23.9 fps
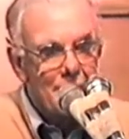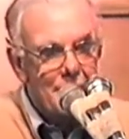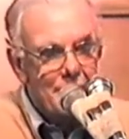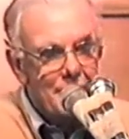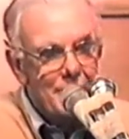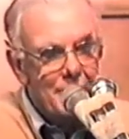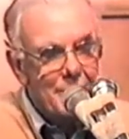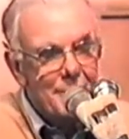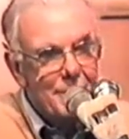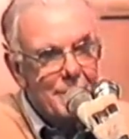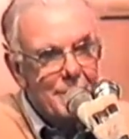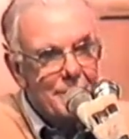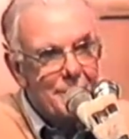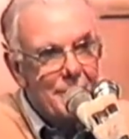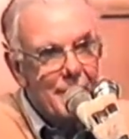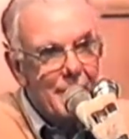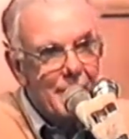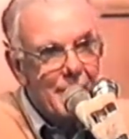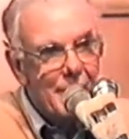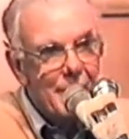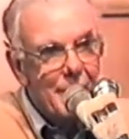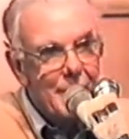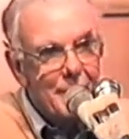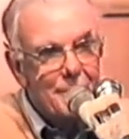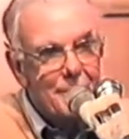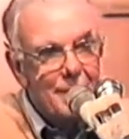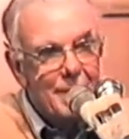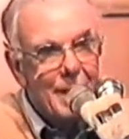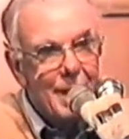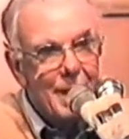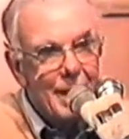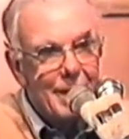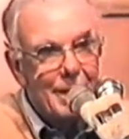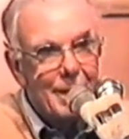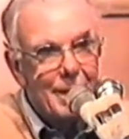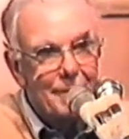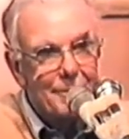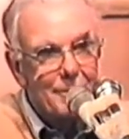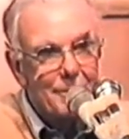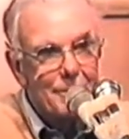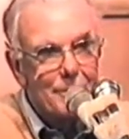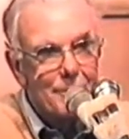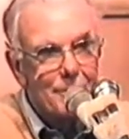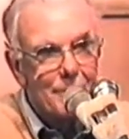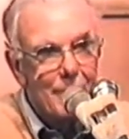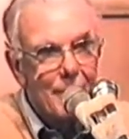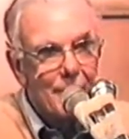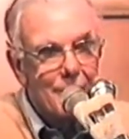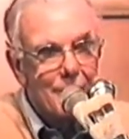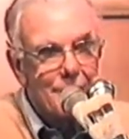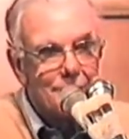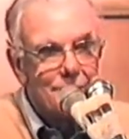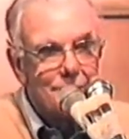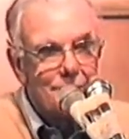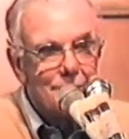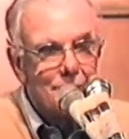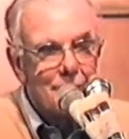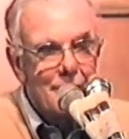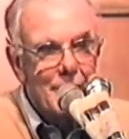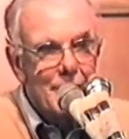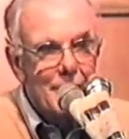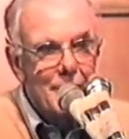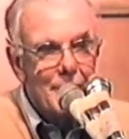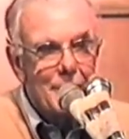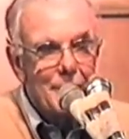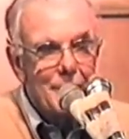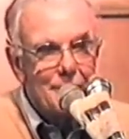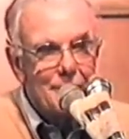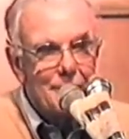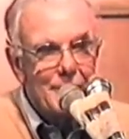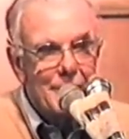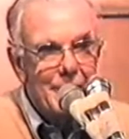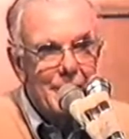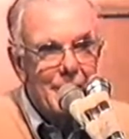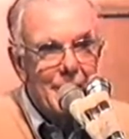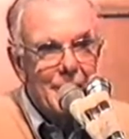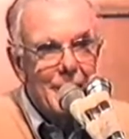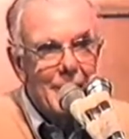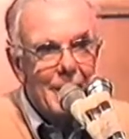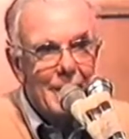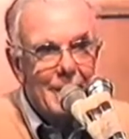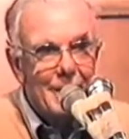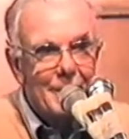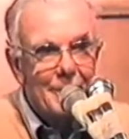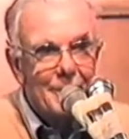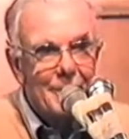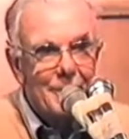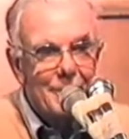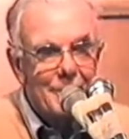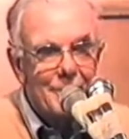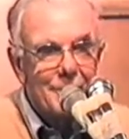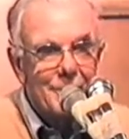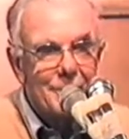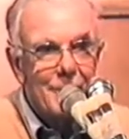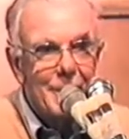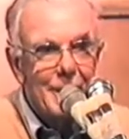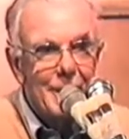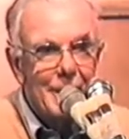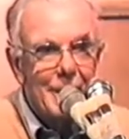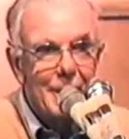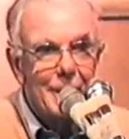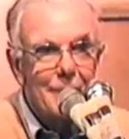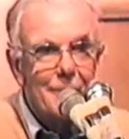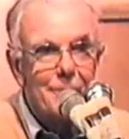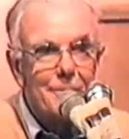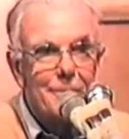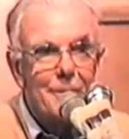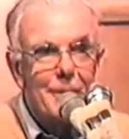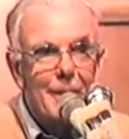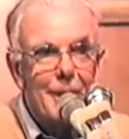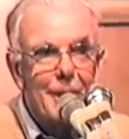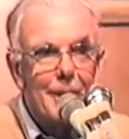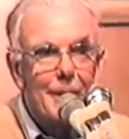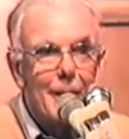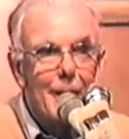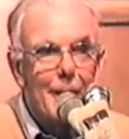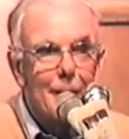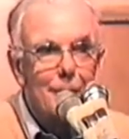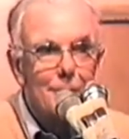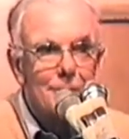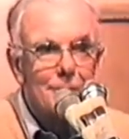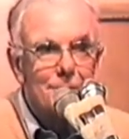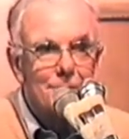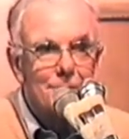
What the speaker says: And he got this very keen mechanic, hell of a good bloke, and he's working like hell, trying to get it far up.